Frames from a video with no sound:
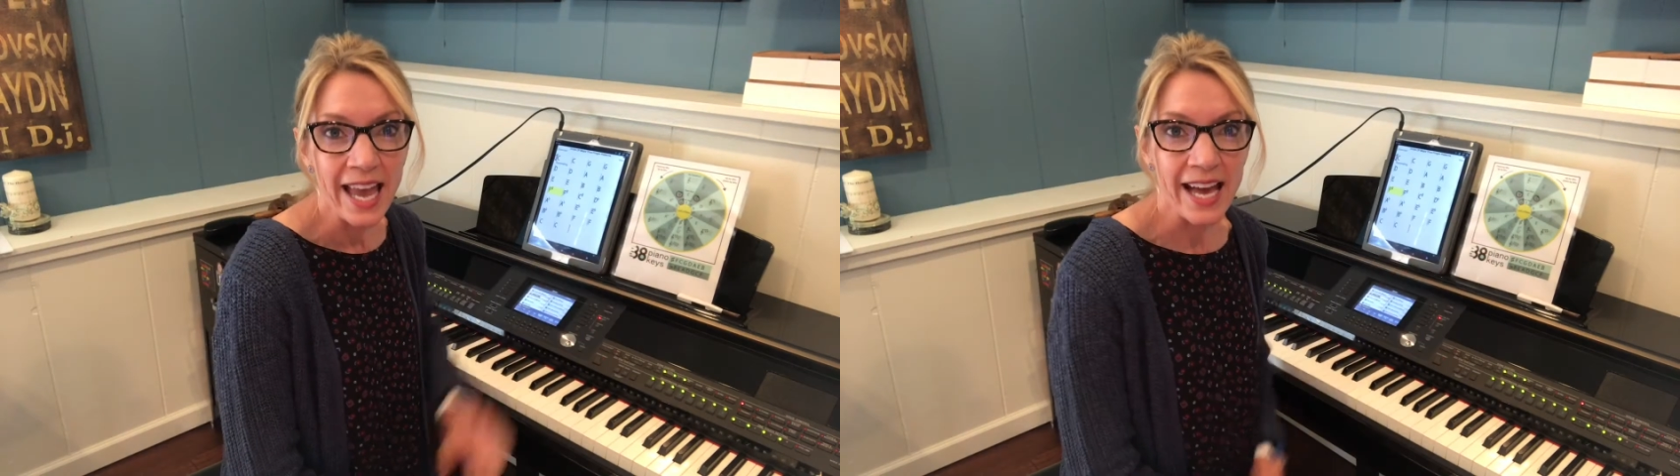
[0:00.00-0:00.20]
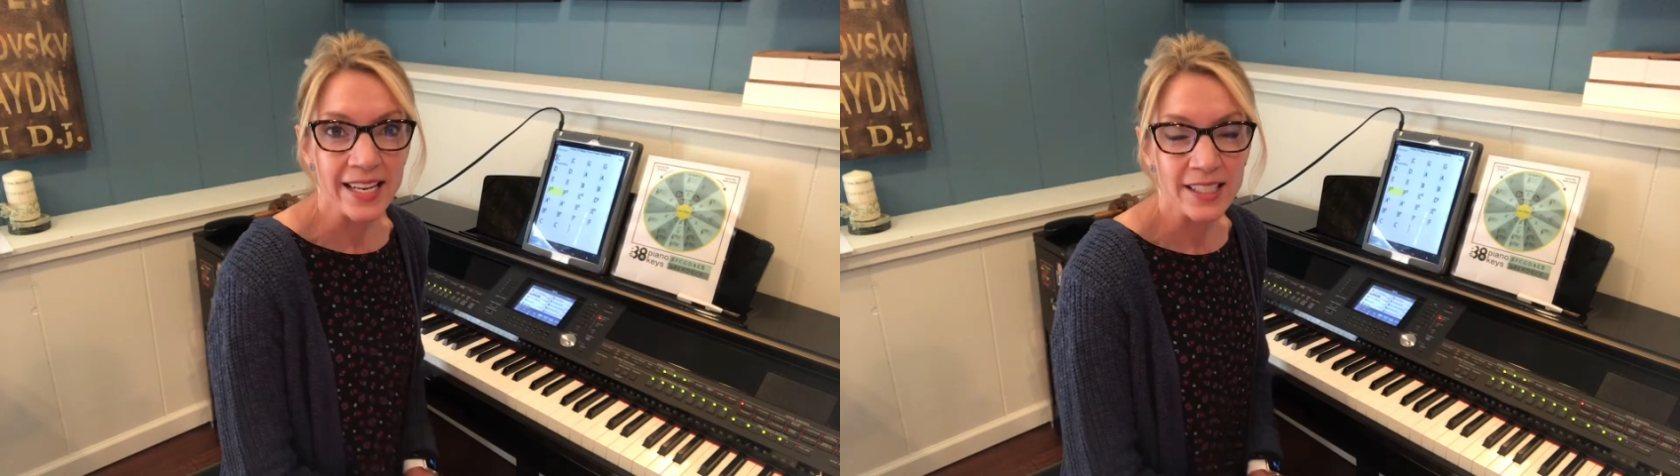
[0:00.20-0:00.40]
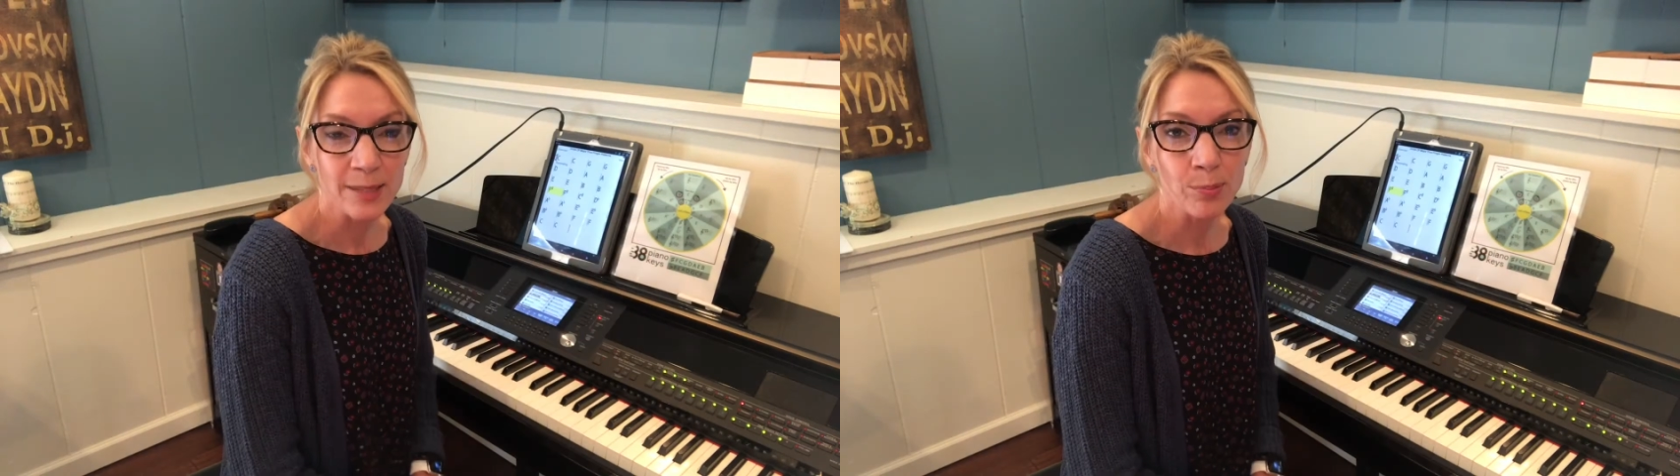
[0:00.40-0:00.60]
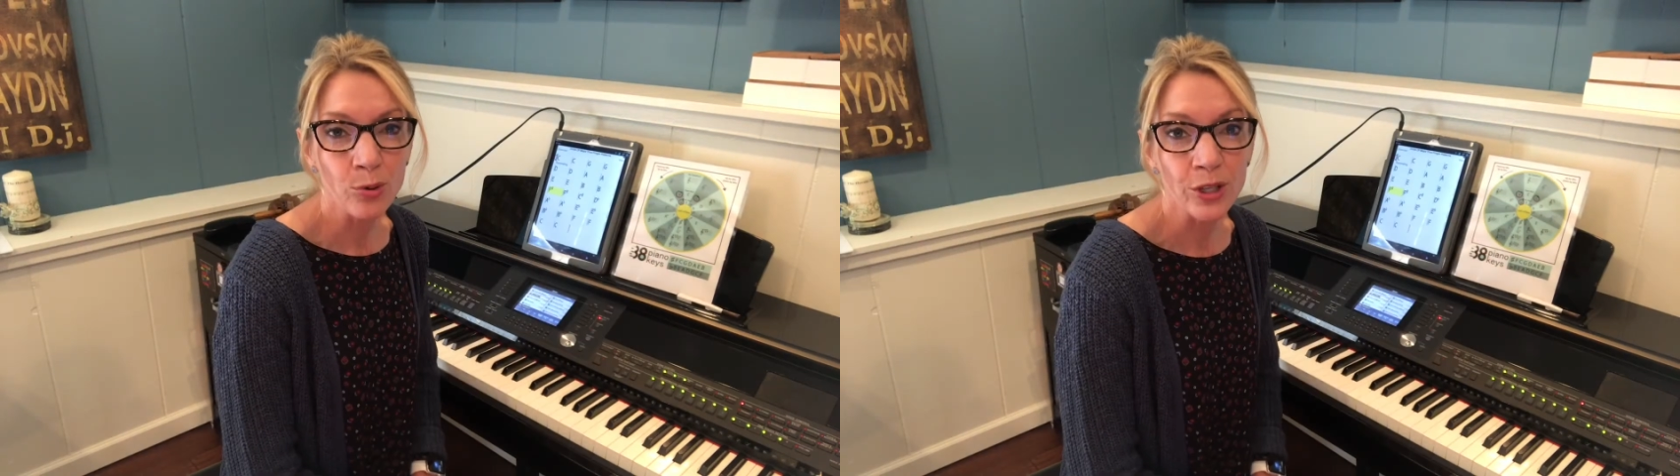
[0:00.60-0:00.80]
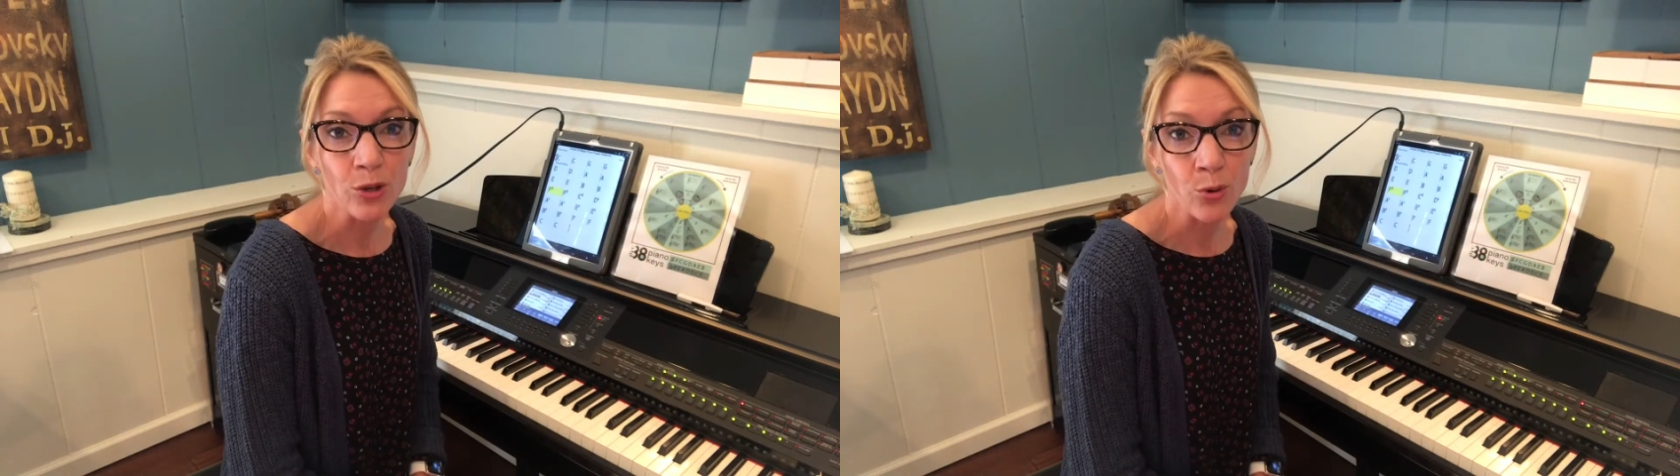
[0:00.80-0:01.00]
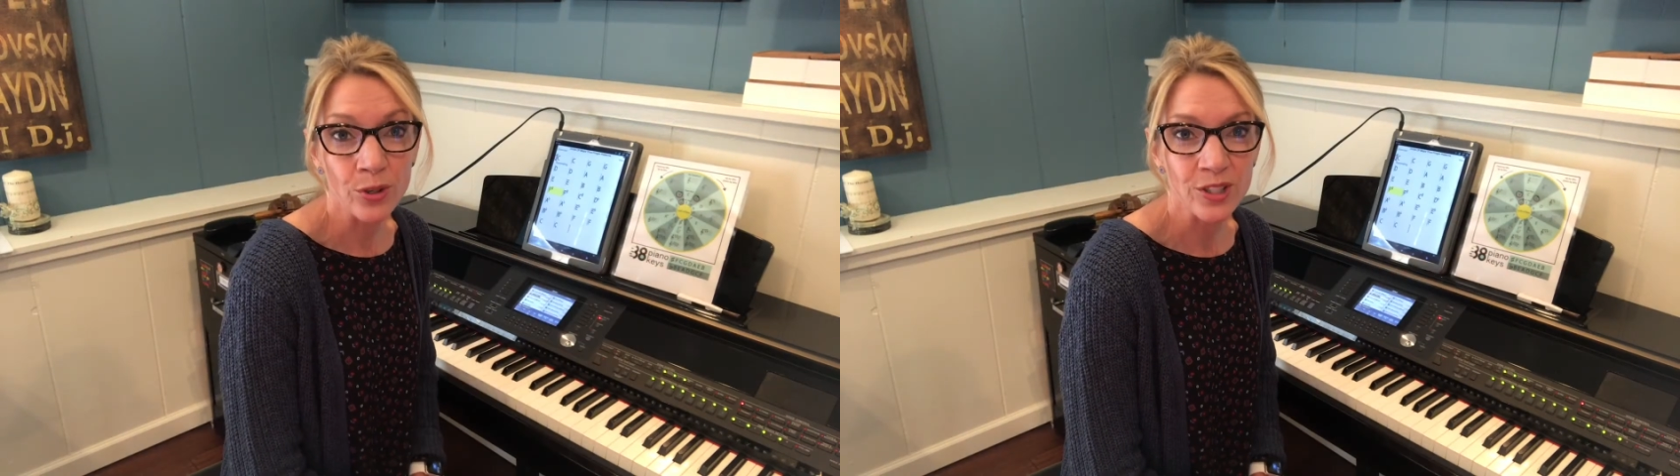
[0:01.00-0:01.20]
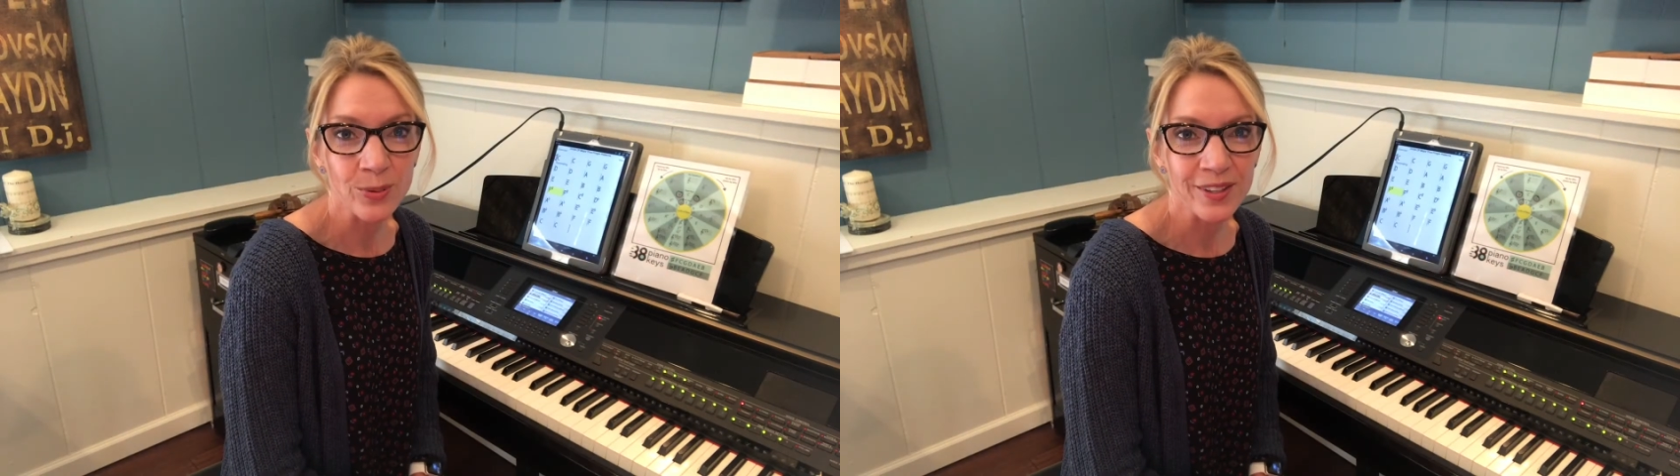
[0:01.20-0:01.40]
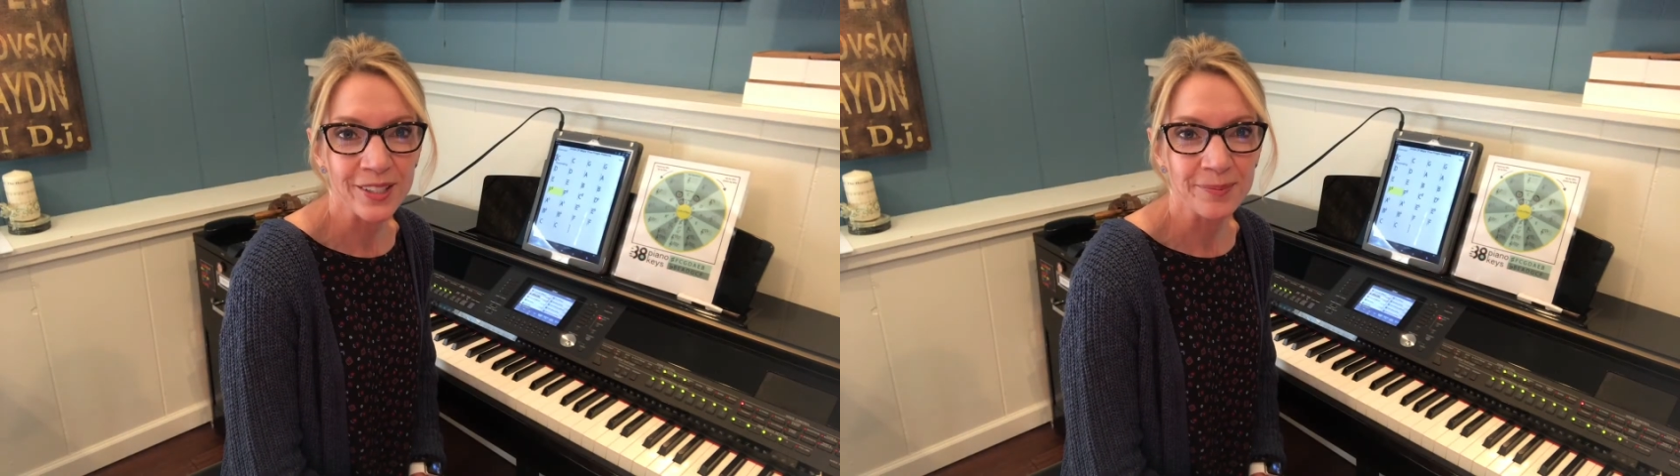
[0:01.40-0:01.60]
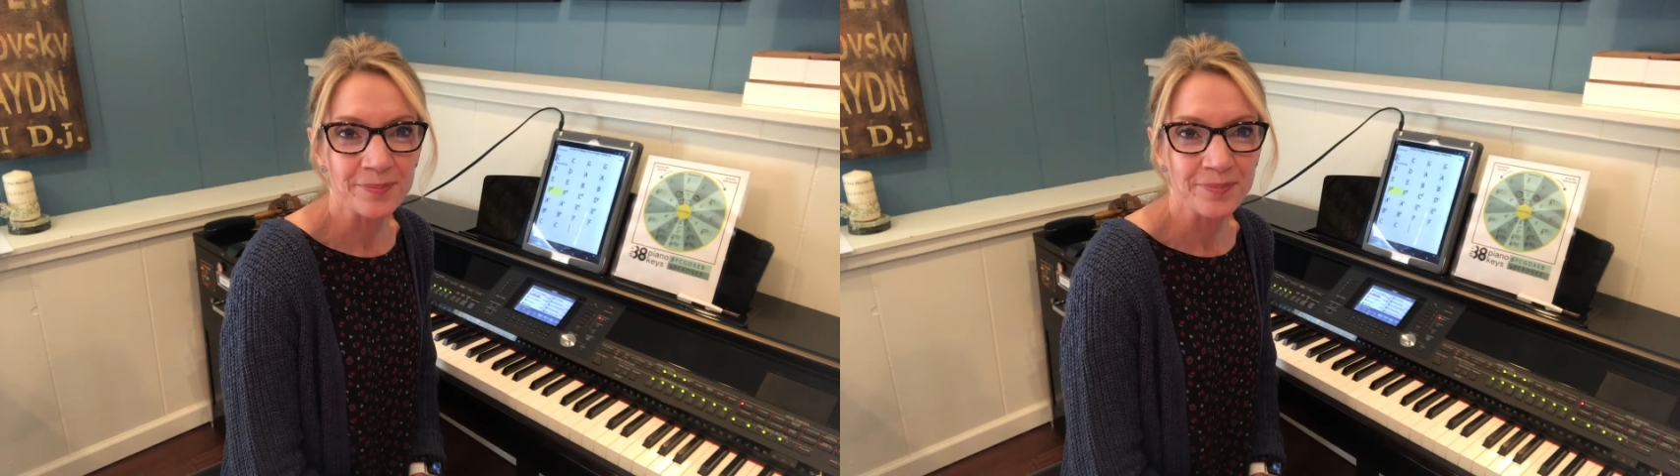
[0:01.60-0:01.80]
and exploring chords with it.